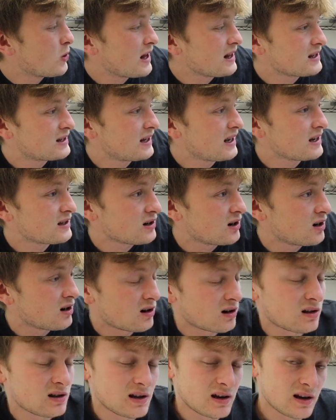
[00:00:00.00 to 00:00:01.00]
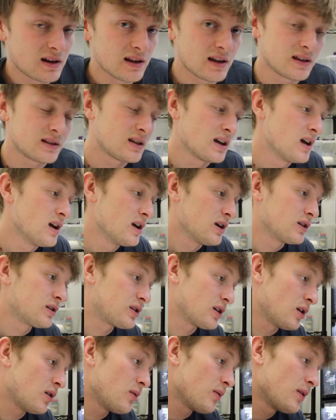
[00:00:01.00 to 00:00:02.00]
Wednesdays are our cleaning days.
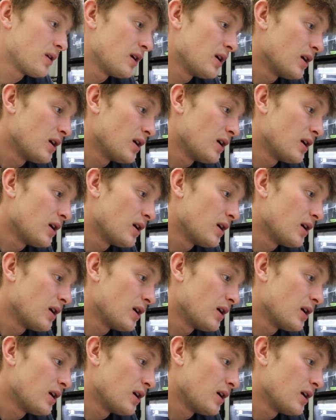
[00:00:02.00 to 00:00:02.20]
So